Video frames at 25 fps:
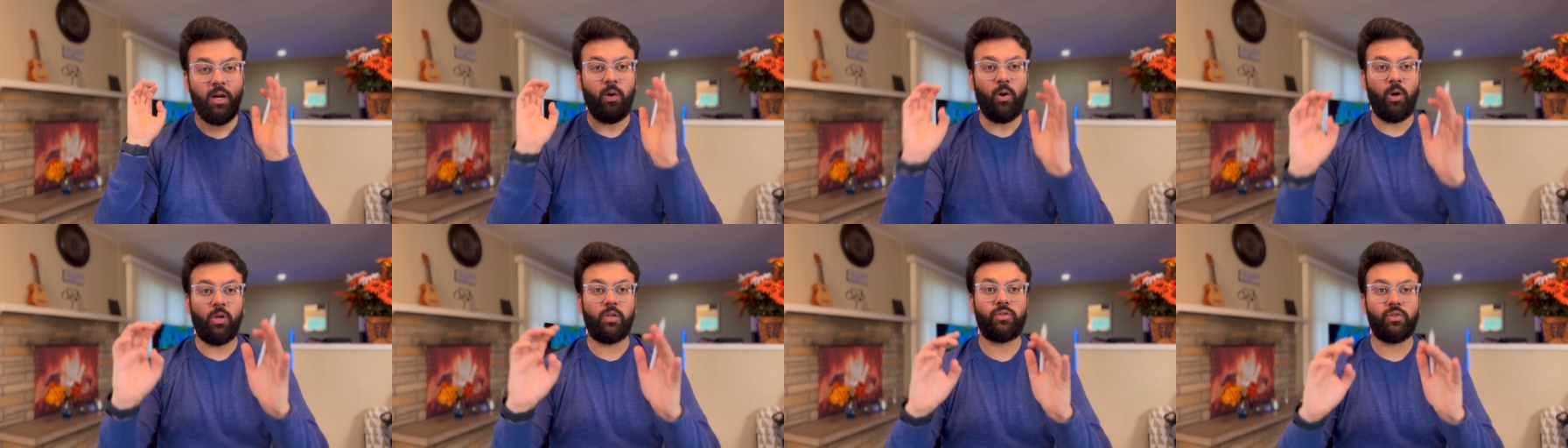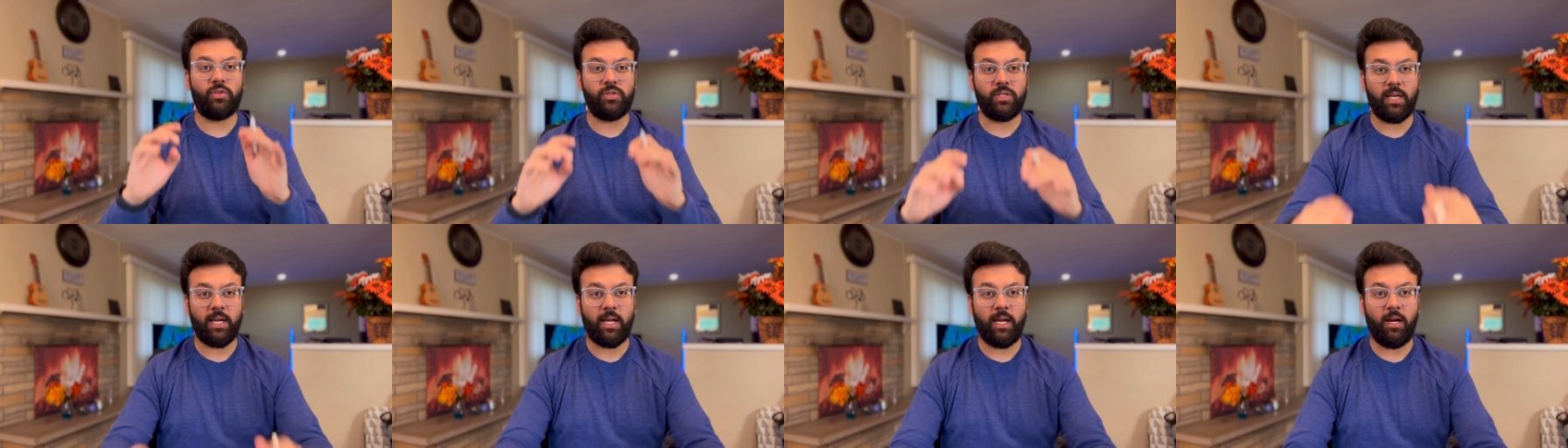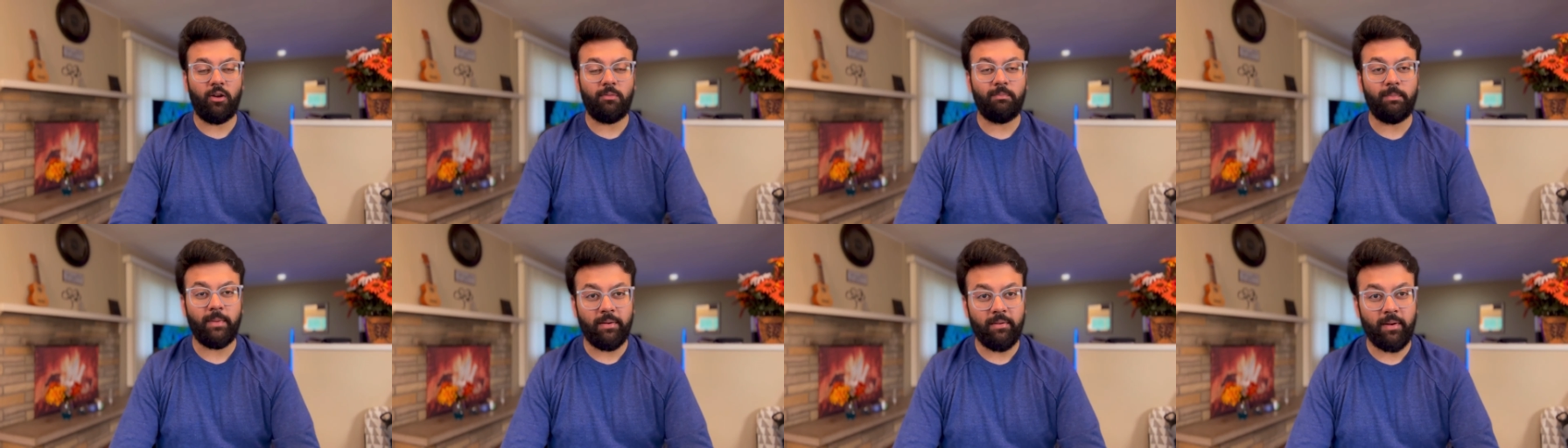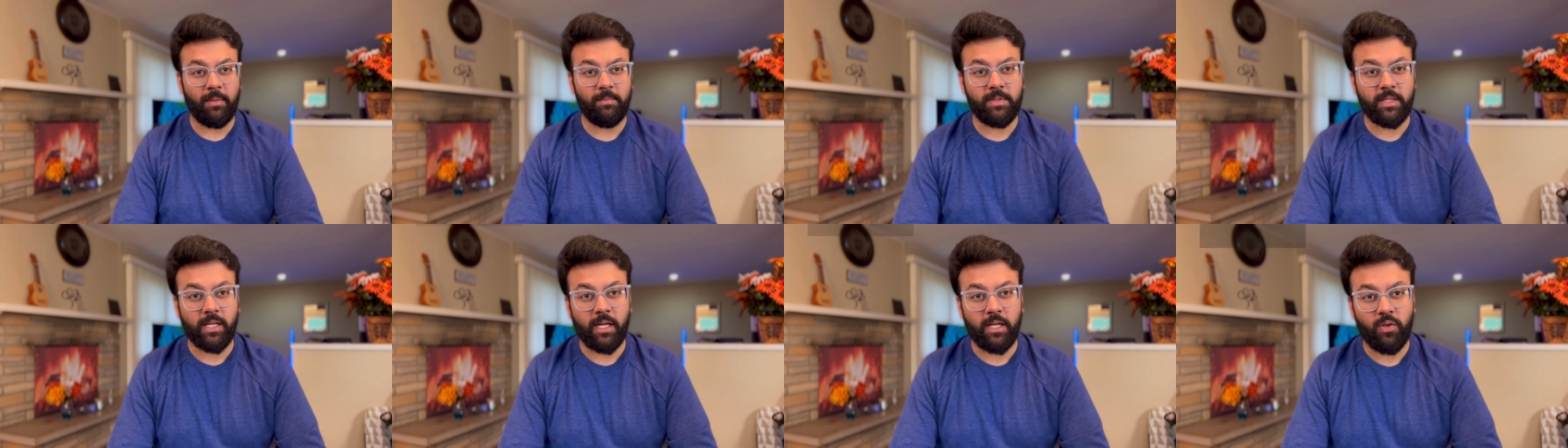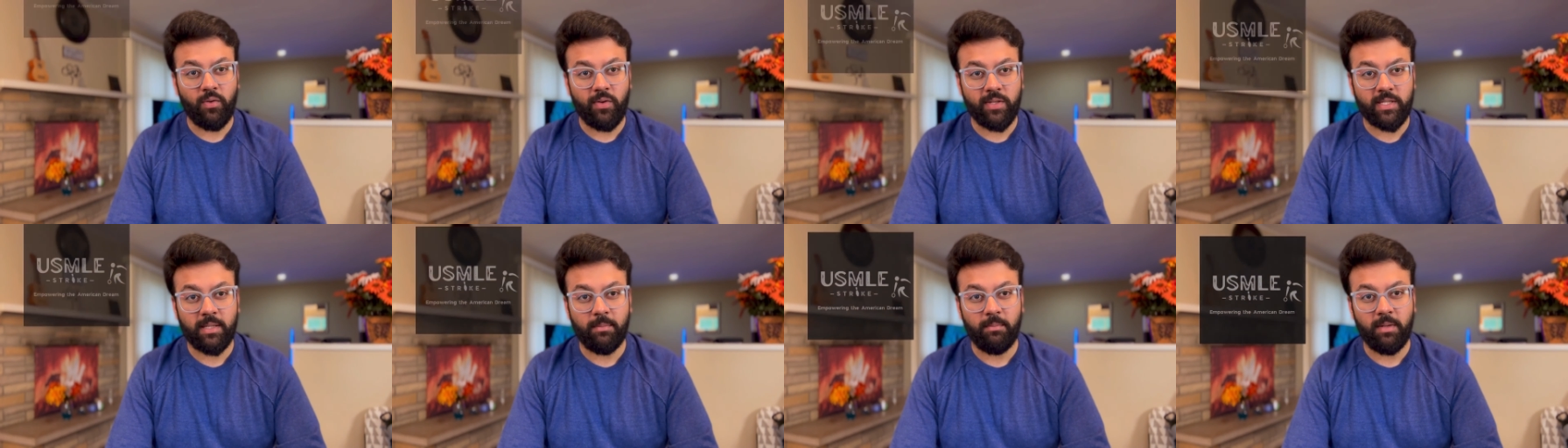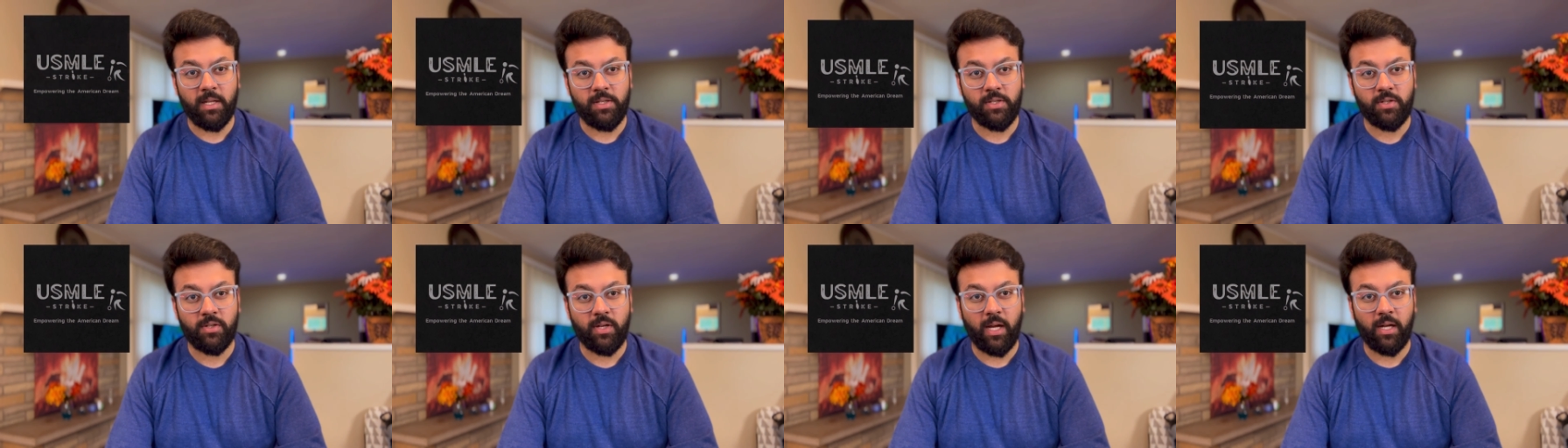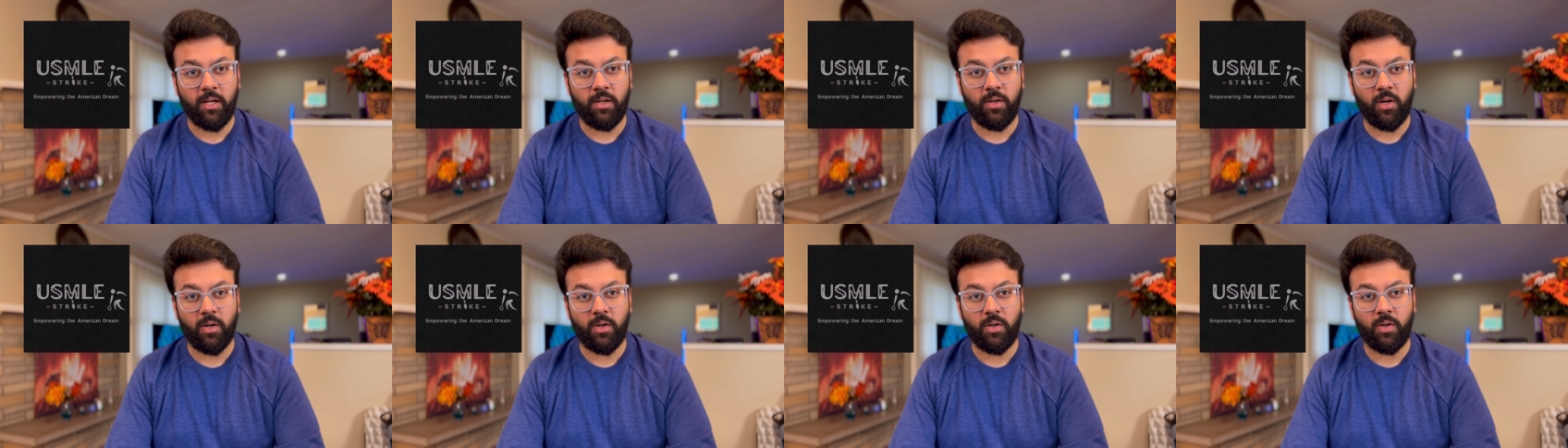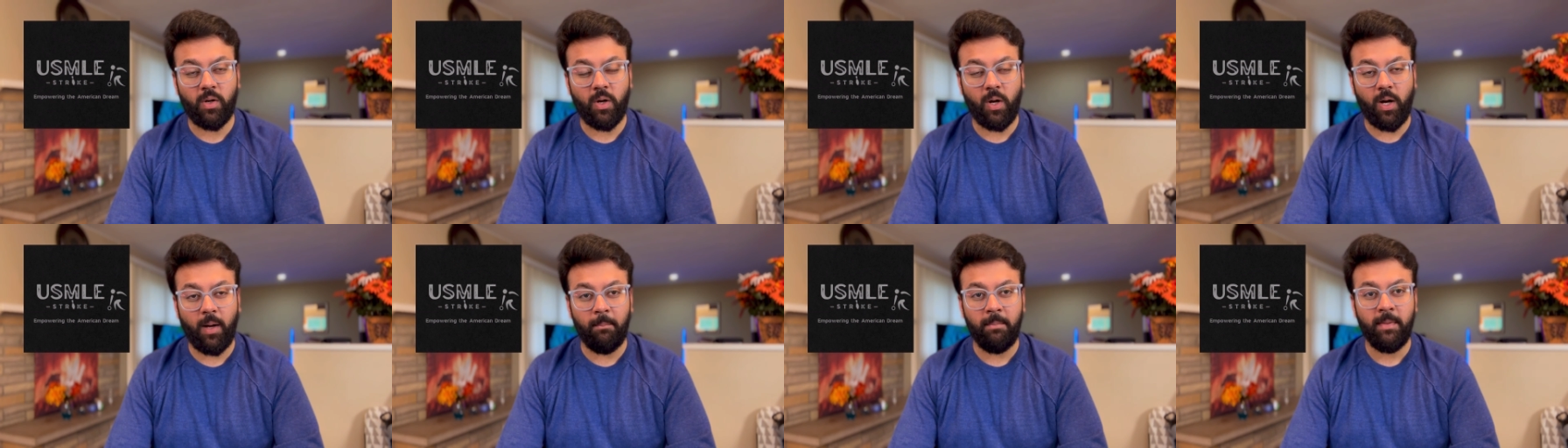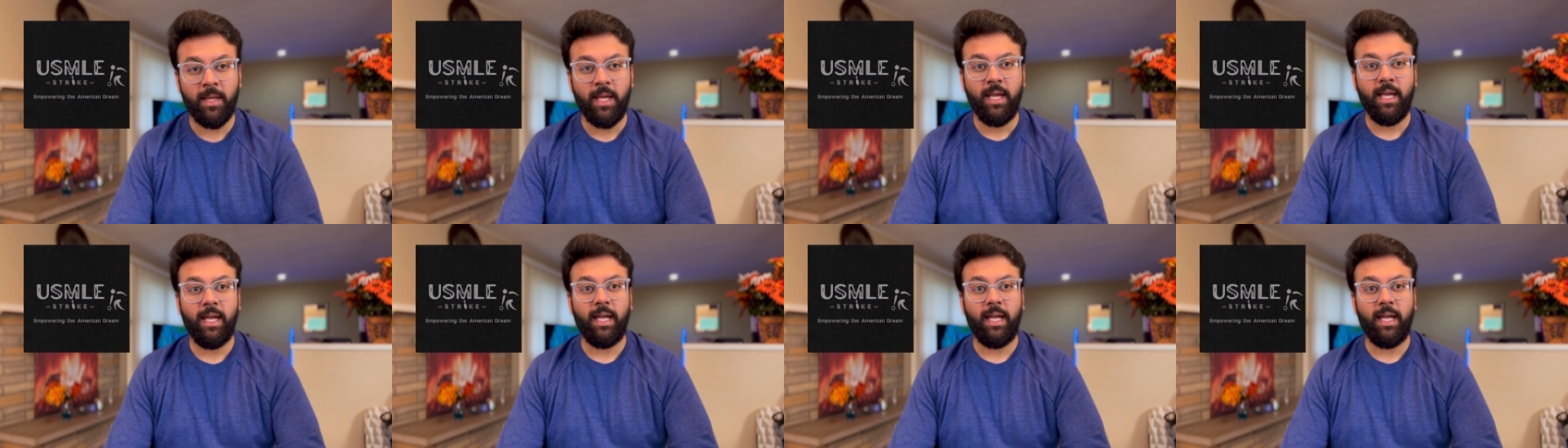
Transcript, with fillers: also check out my website USMLEstrike.com,